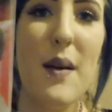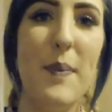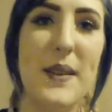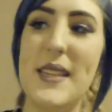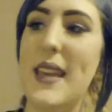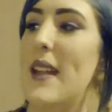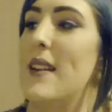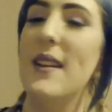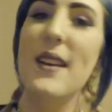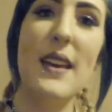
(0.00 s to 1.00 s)
But again,
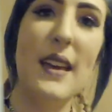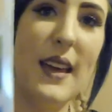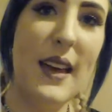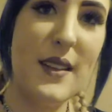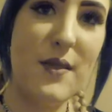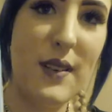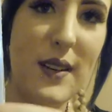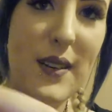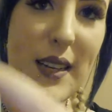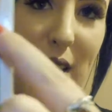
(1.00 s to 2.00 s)
it has really,
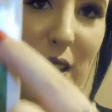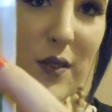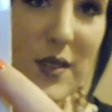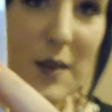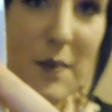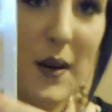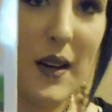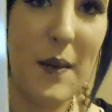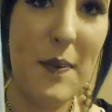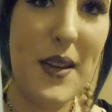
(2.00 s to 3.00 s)
really cute
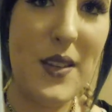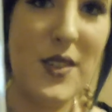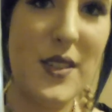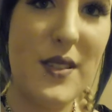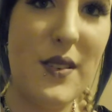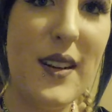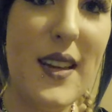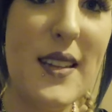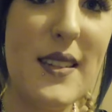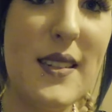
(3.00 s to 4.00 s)
pug pictures on
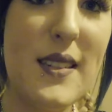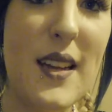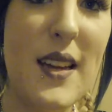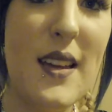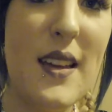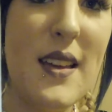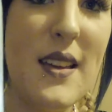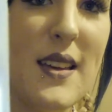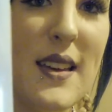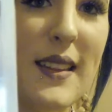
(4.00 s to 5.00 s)
it.
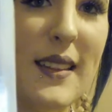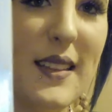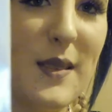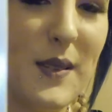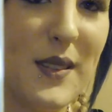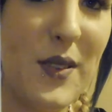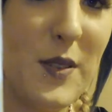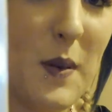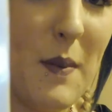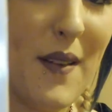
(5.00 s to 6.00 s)
I think this one's got
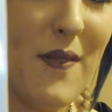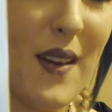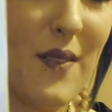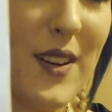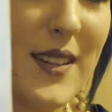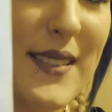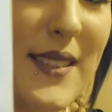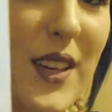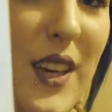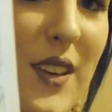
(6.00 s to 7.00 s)
to be my favourite.
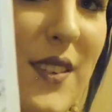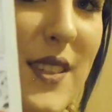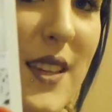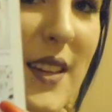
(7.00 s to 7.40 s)
So cute.